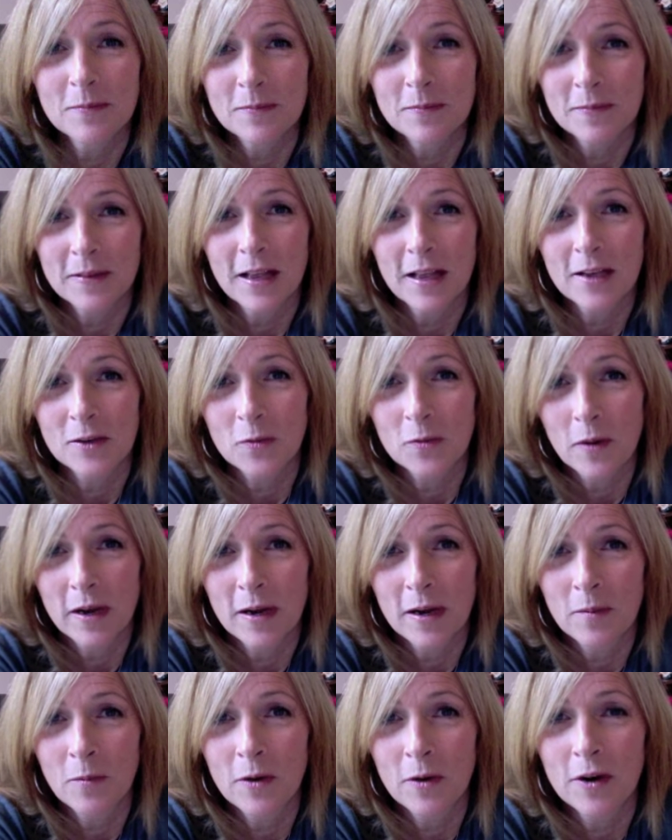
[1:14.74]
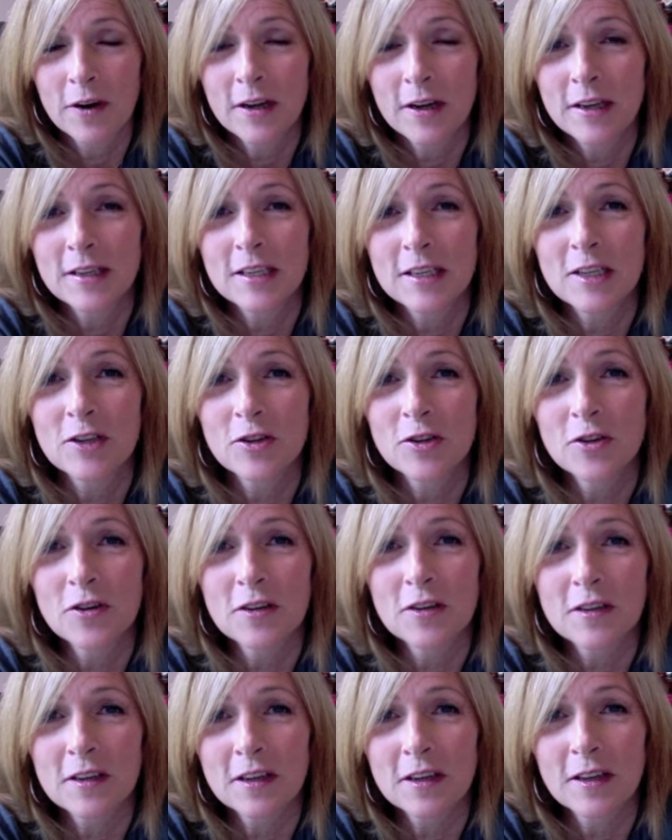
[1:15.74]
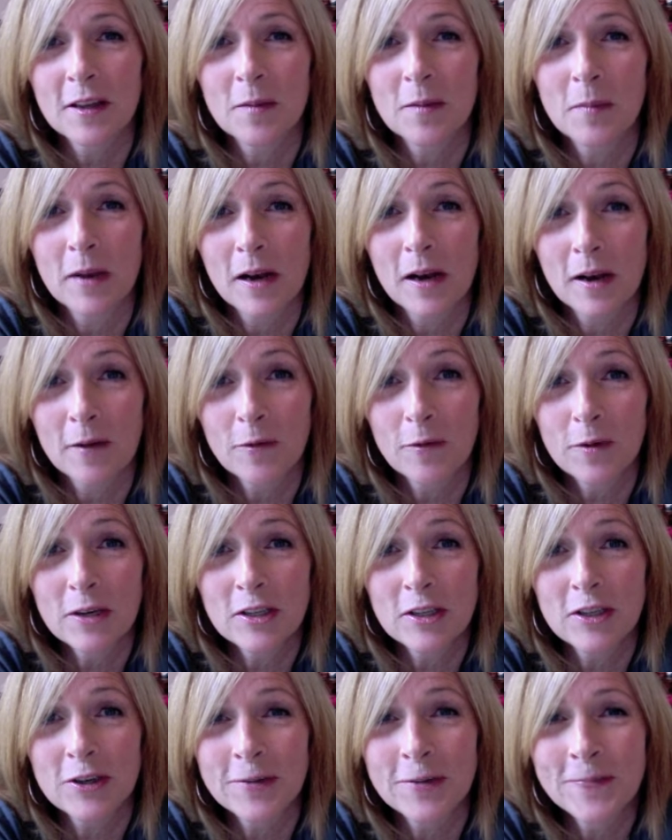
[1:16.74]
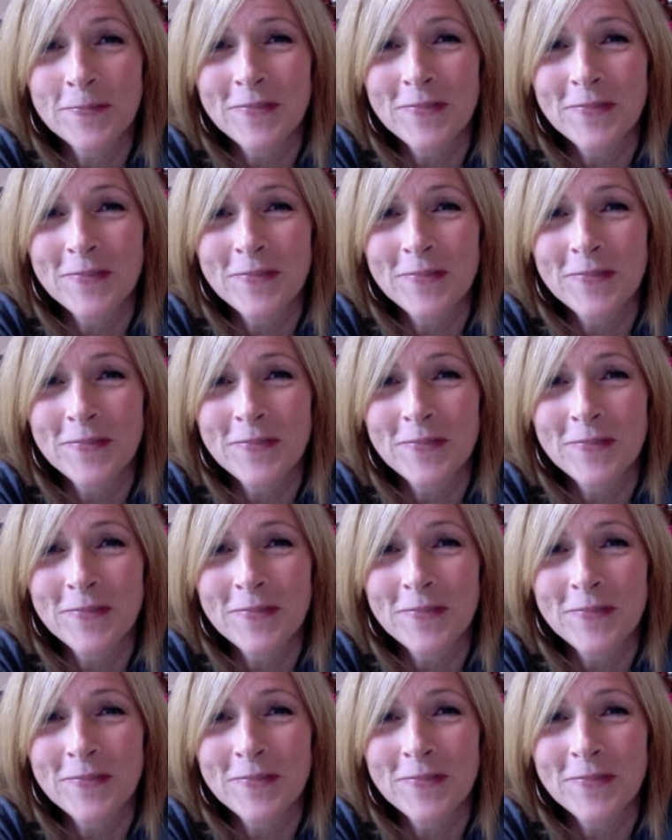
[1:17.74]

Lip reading: That's why I'm wearing a t-shirt in the middle of winter.